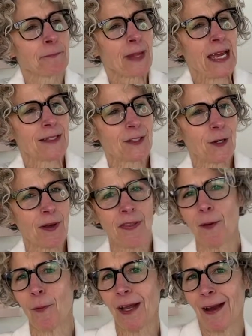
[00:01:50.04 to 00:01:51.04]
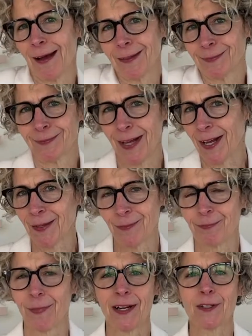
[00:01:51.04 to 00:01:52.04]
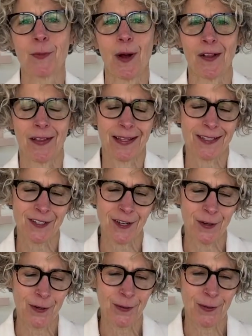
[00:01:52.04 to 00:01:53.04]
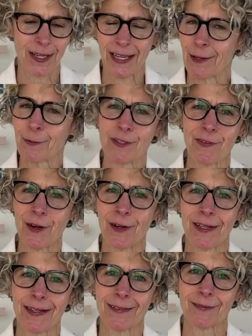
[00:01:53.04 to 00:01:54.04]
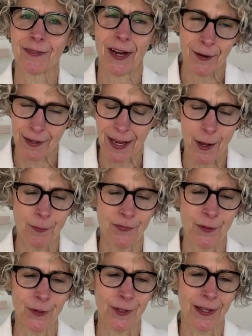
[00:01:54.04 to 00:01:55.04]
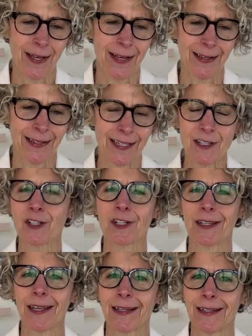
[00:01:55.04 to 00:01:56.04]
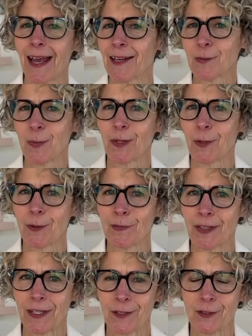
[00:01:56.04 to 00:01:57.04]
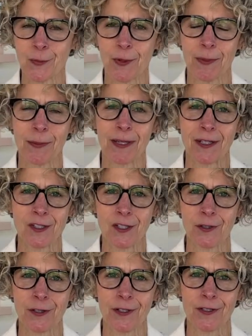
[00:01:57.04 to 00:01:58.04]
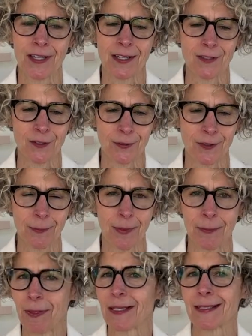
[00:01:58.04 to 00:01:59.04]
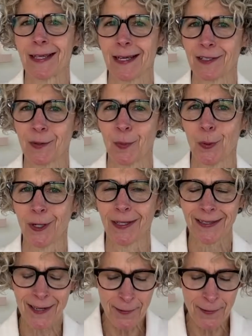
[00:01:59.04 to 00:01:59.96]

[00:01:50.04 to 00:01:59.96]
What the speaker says: And so I thought, why not? I might as well. And so he was very, very helpful initially, and has been over the years one of my biggest cheerleaders and certainly my biggest tech support.